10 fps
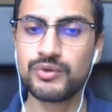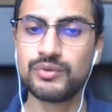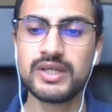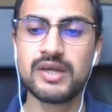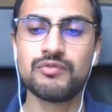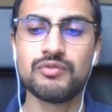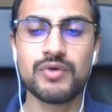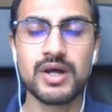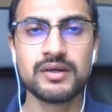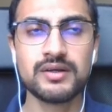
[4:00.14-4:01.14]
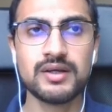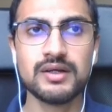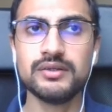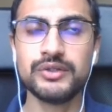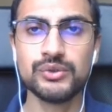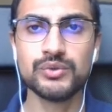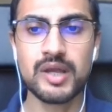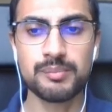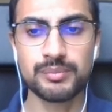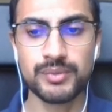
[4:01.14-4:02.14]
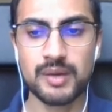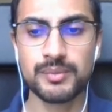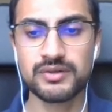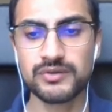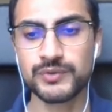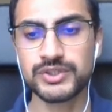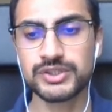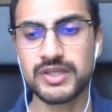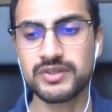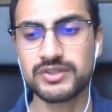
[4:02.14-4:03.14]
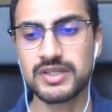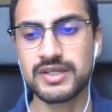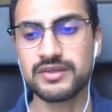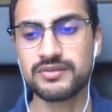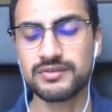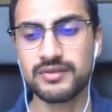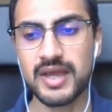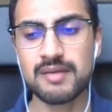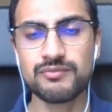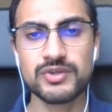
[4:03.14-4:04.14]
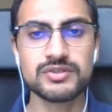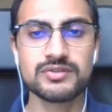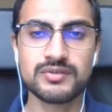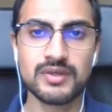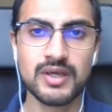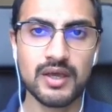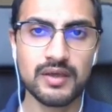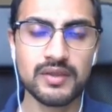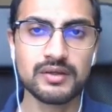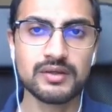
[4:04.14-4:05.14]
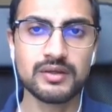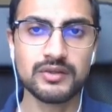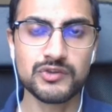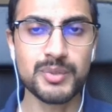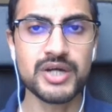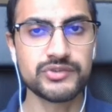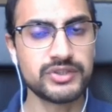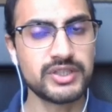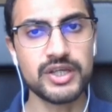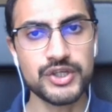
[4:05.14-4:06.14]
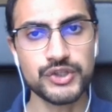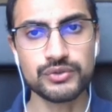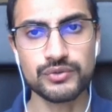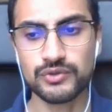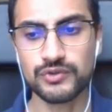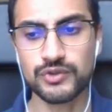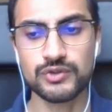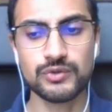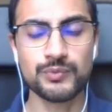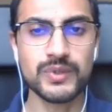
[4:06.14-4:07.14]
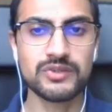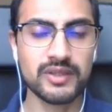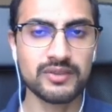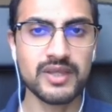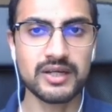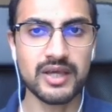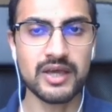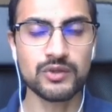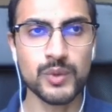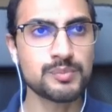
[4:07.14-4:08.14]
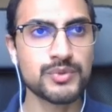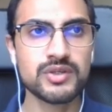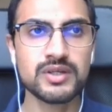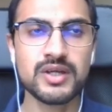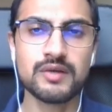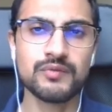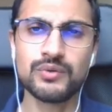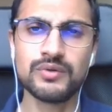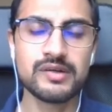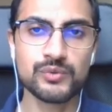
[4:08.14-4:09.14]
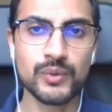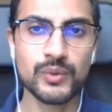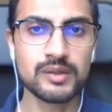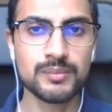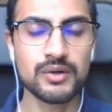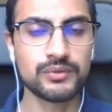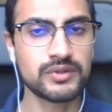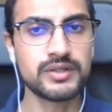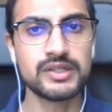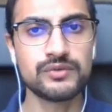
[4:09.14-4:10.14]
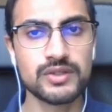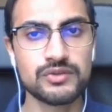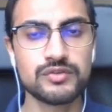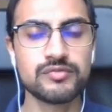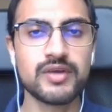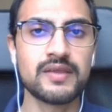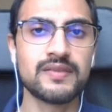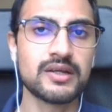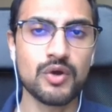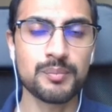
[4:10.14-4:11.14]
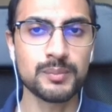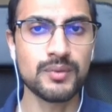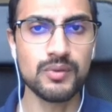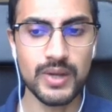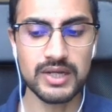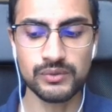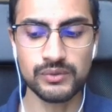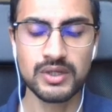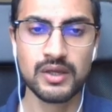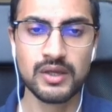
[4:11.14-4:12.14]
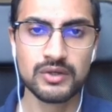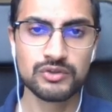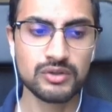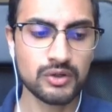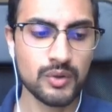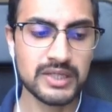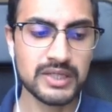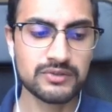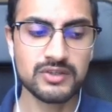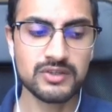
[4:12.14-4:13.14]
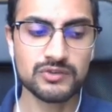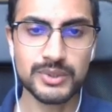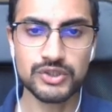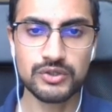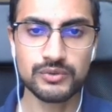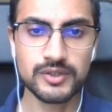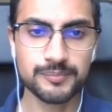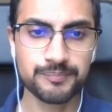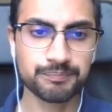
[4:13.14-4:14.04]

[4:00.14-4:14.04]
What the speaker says: we only have one new hyperparameter, which essentially is m, which is the sparsity ratio. So we set that as 1%, and we only required about 13 runs to find that optimal value. So the complexity is much lower.